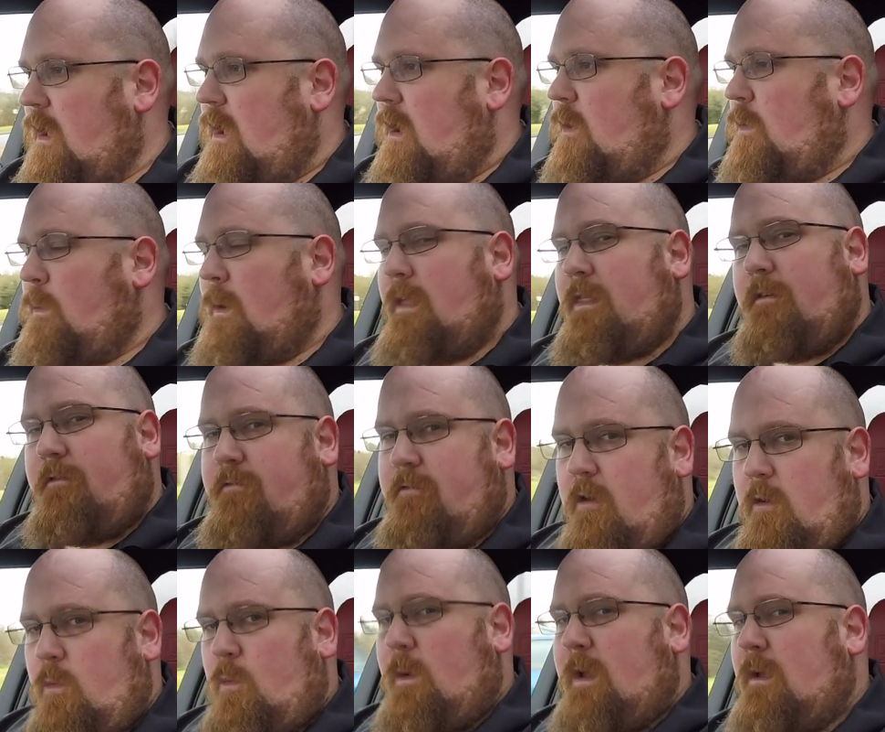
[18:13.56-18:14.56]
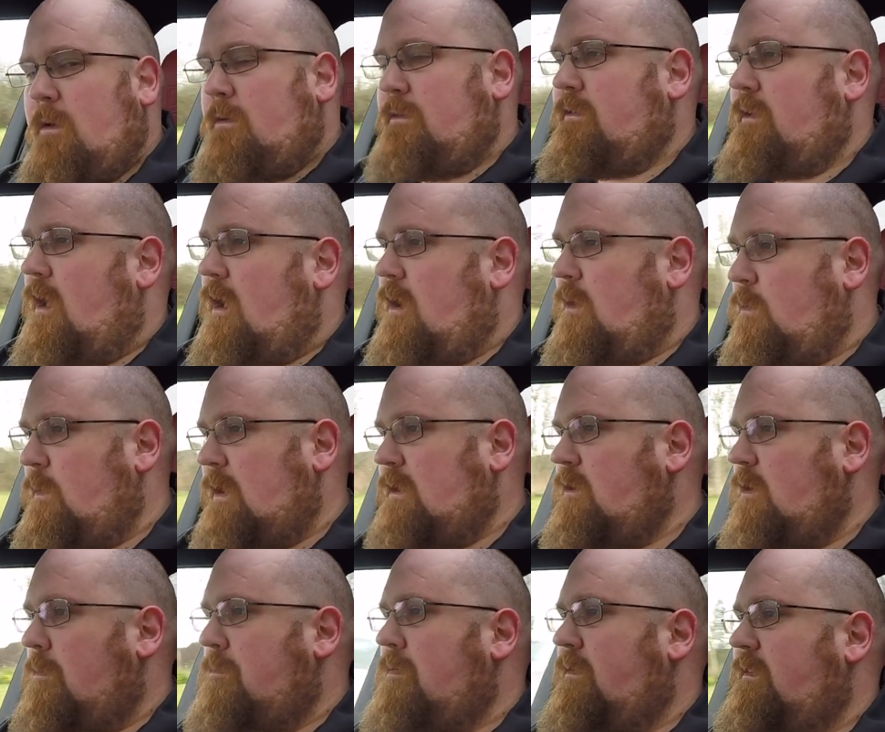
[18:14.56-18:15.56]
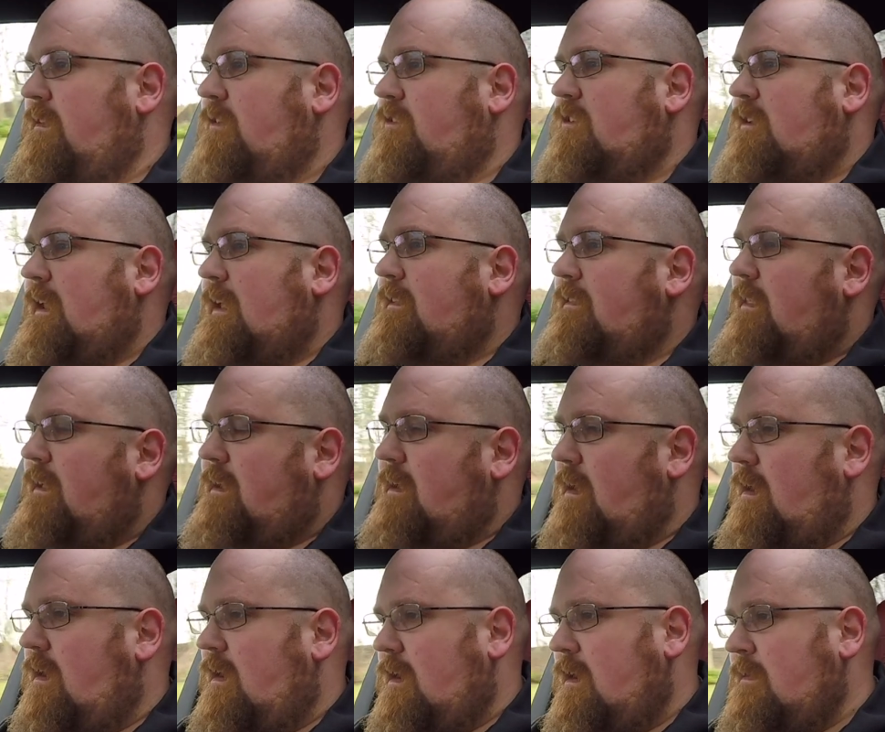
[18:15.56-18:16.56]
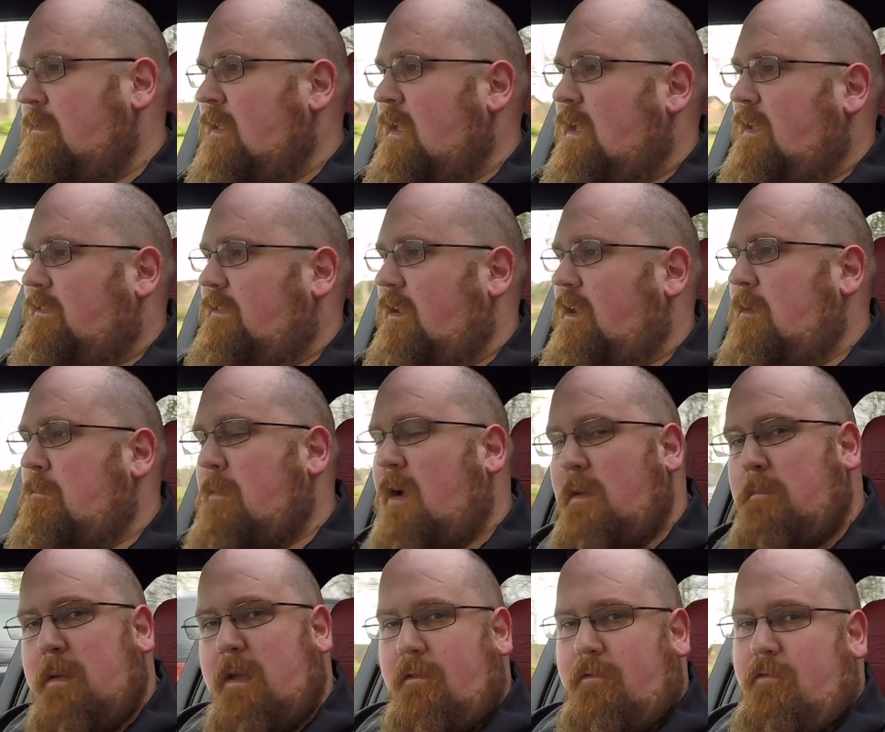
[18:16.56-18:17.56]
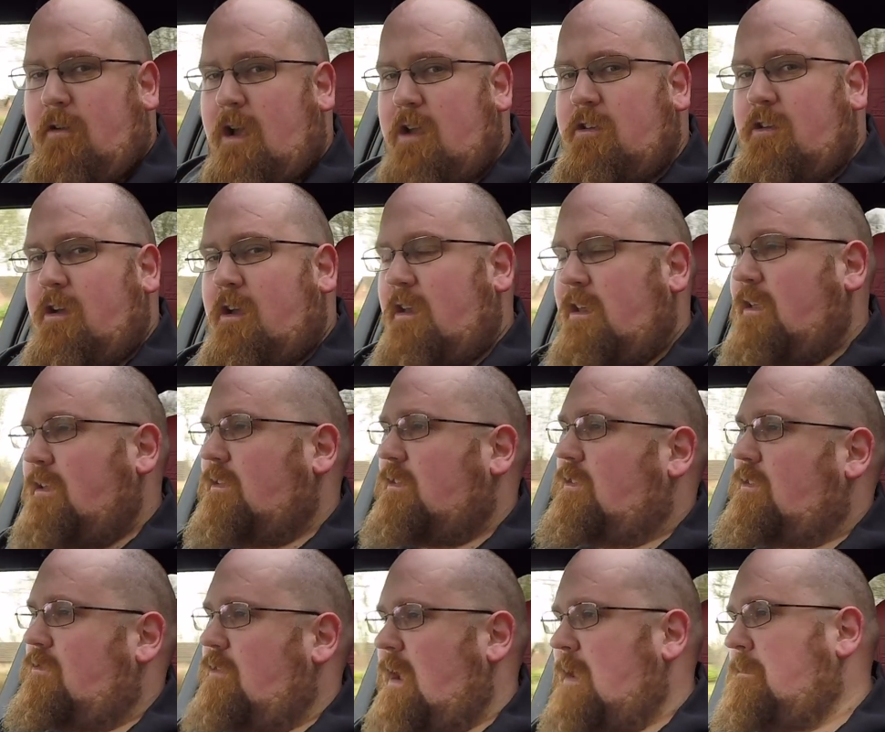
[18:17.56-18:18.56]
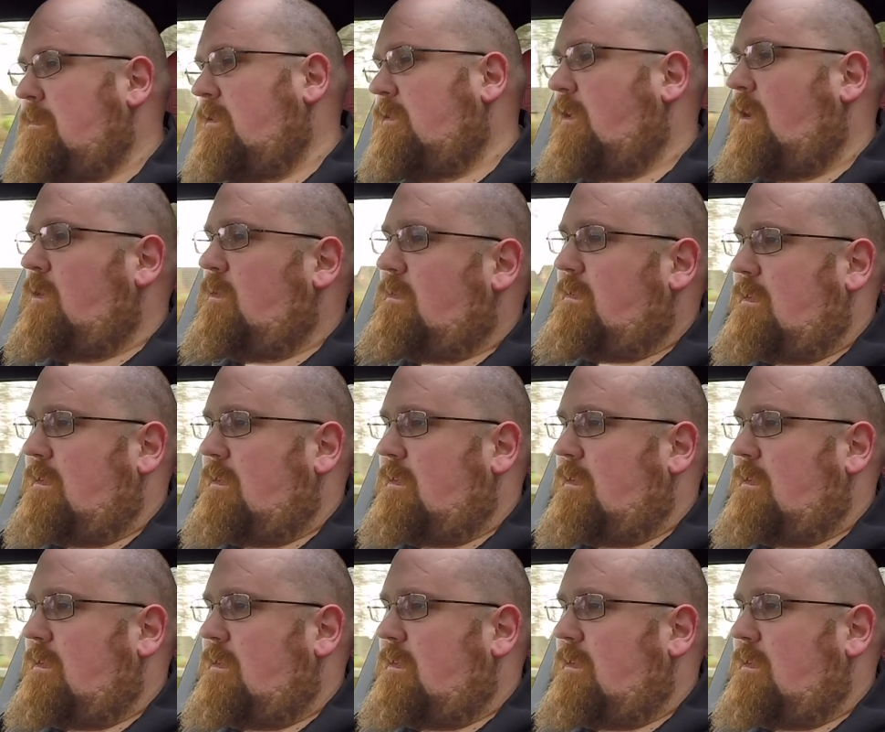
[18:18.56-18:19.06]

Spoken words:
where the front wheels are when you're positioning the car. So you might be afraid you're going to scrape those